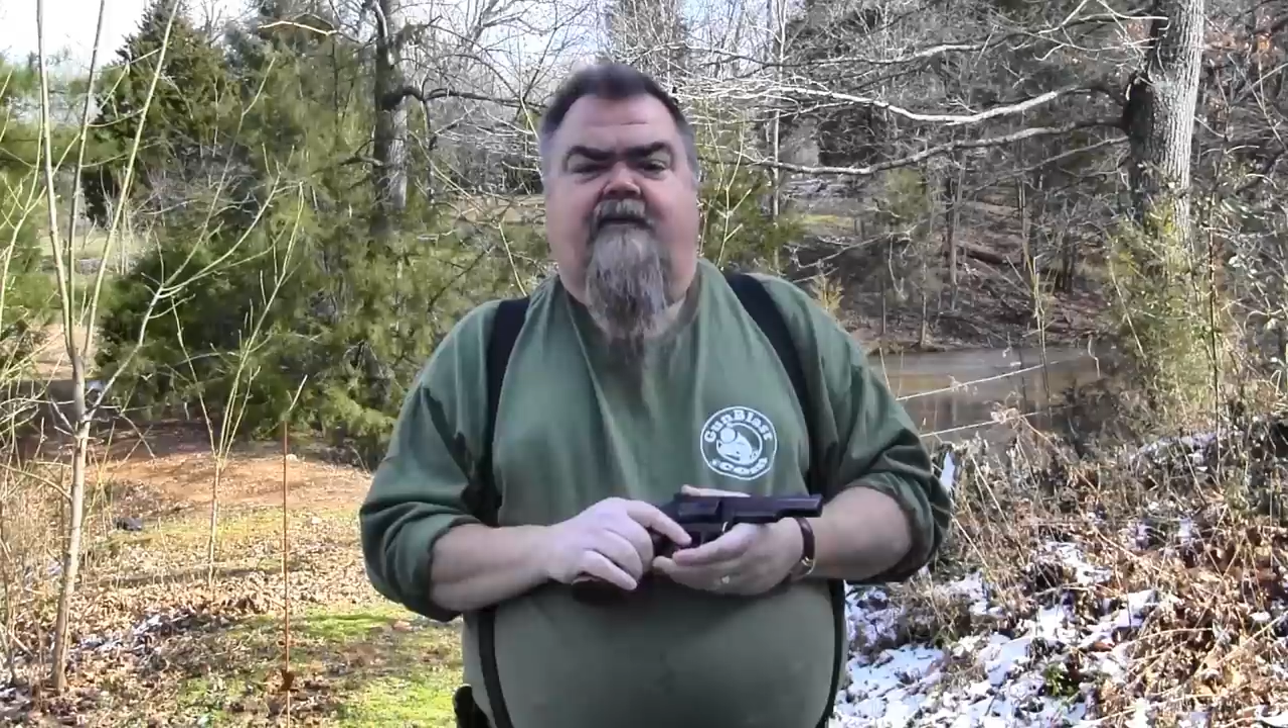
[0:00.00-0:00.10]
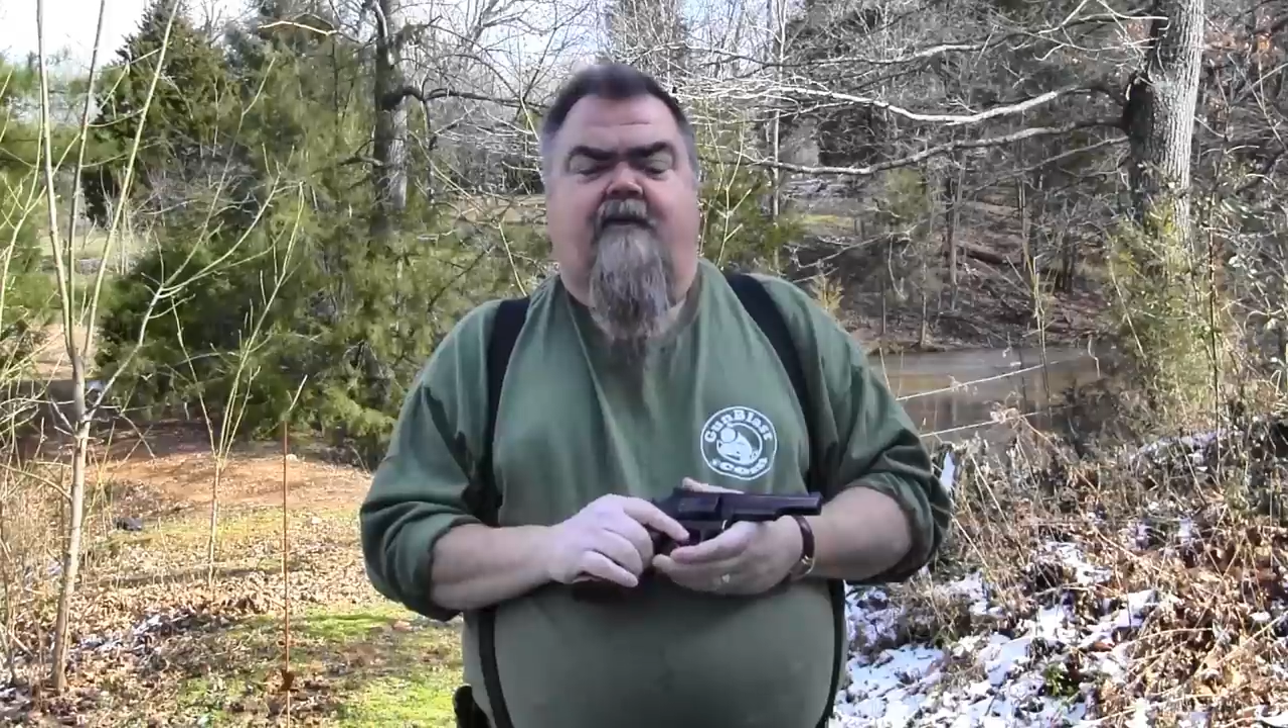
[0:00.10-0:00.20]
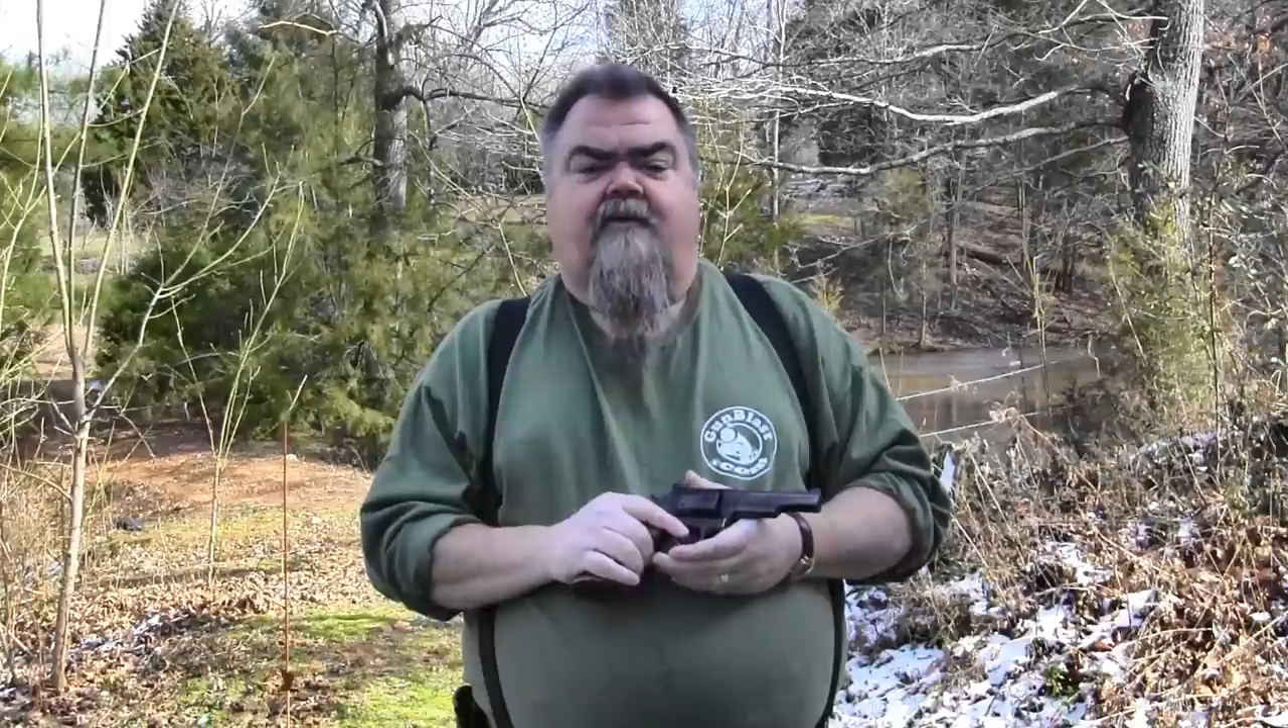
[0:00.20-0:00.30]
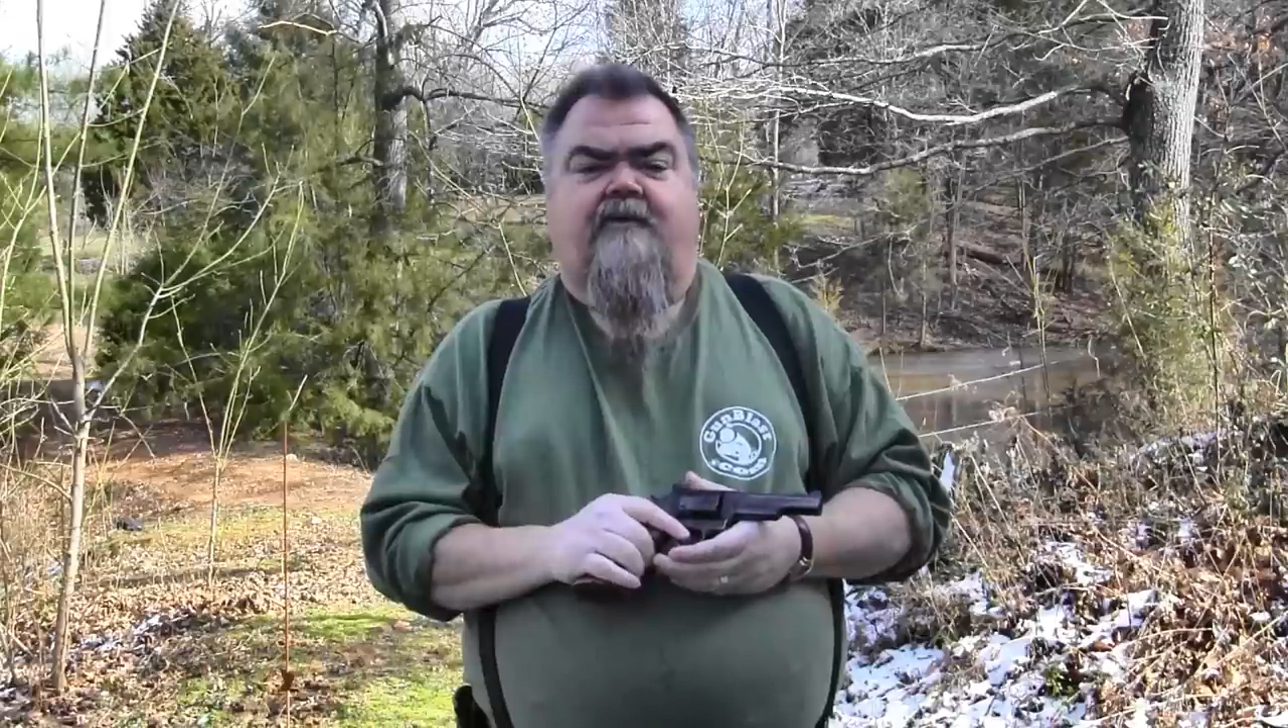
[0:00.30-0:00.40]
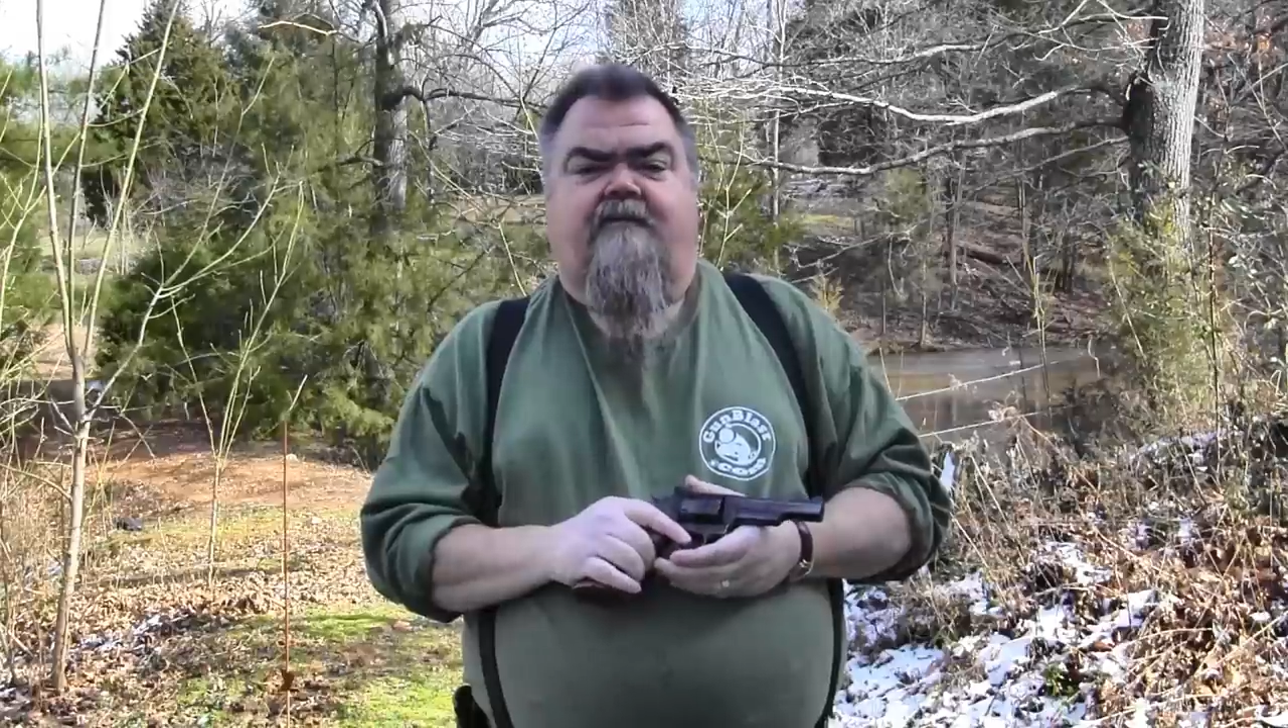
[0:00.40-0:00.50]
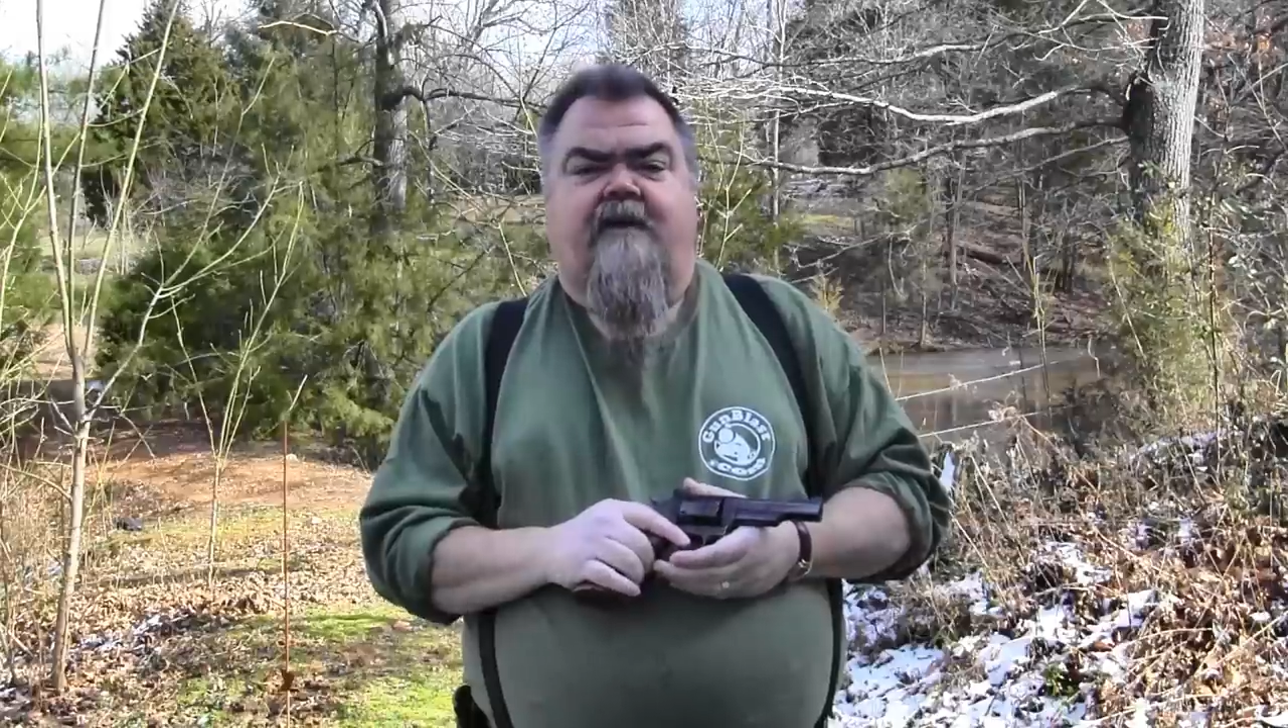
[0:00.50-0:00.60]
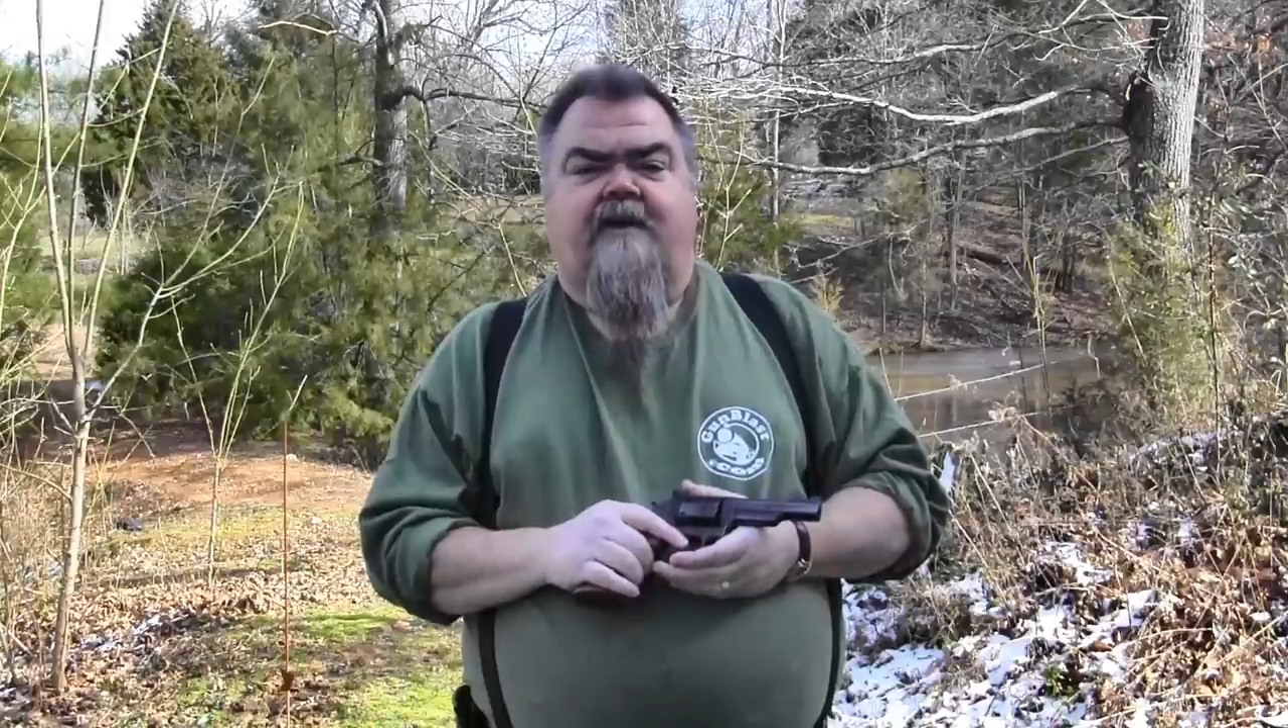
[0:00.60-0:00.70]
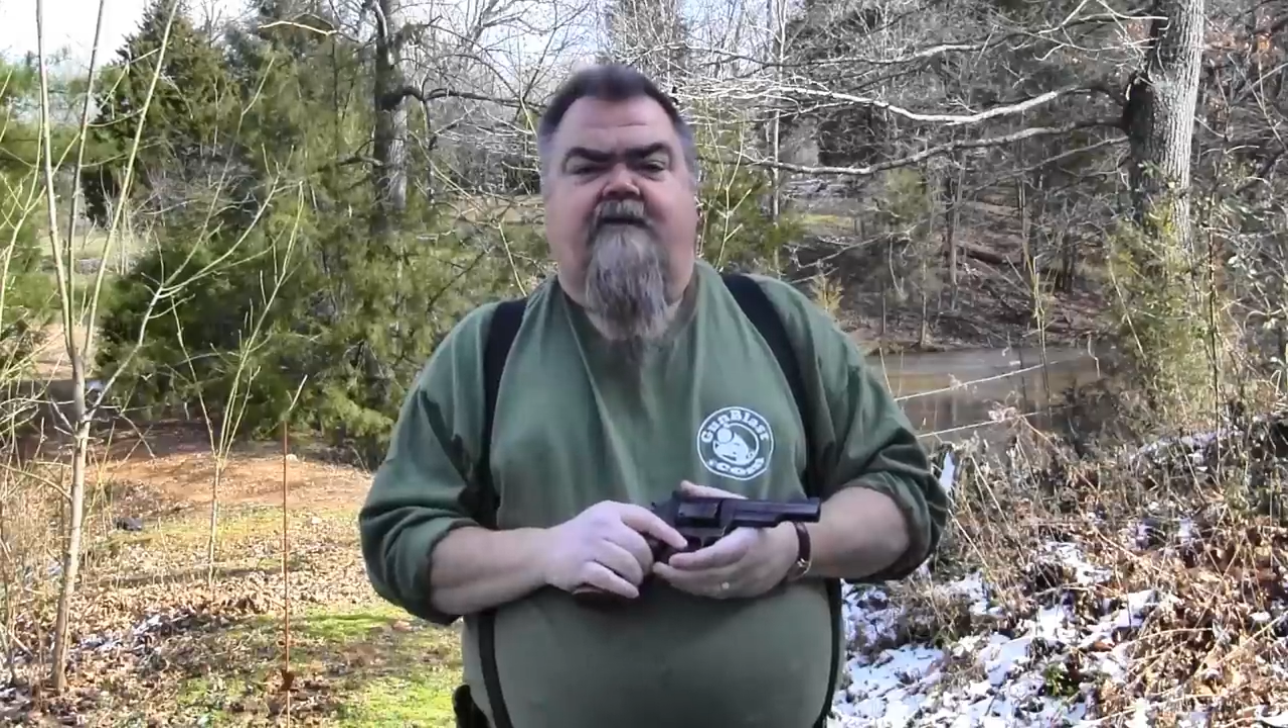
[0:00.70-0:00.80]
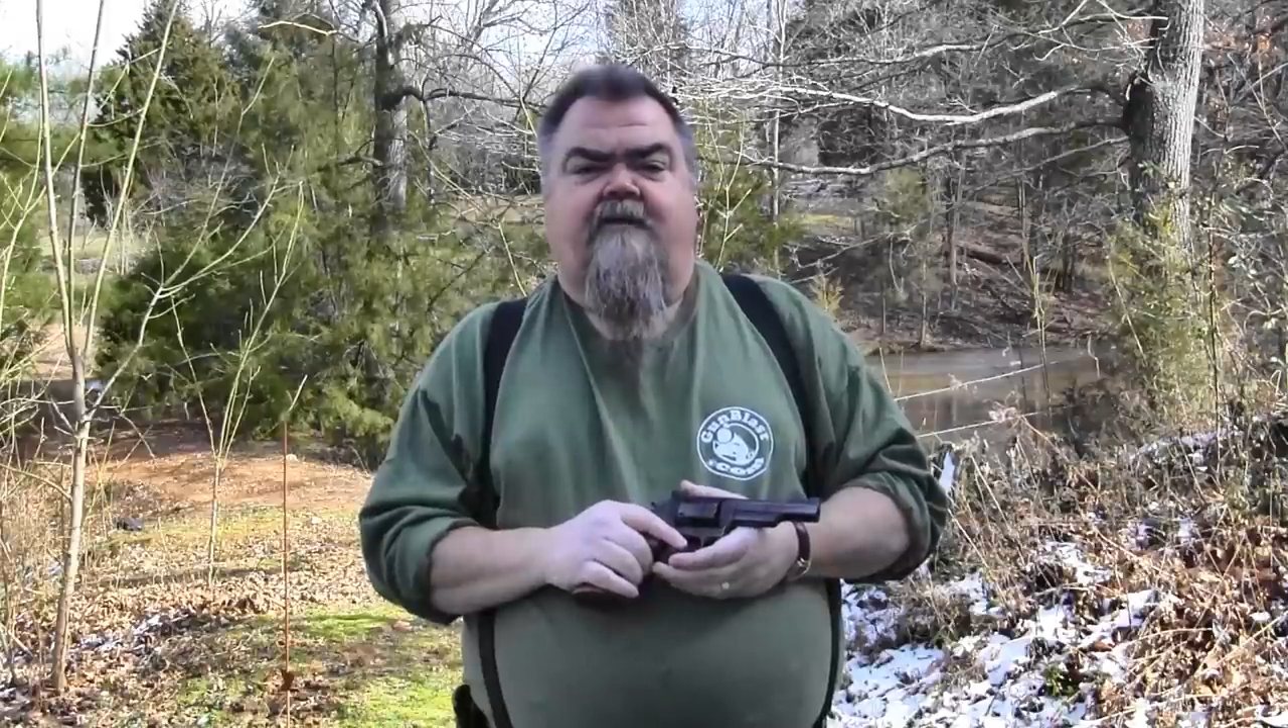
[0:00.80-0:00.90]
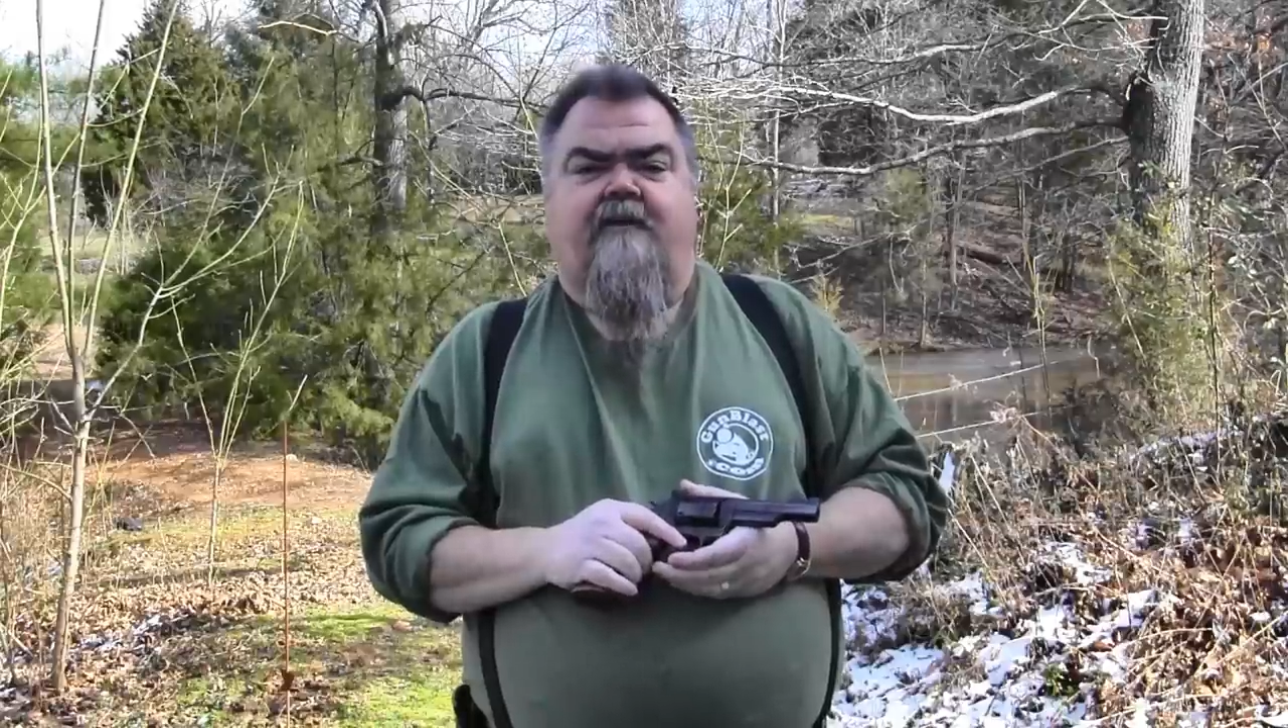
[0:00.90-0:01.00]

extortion fees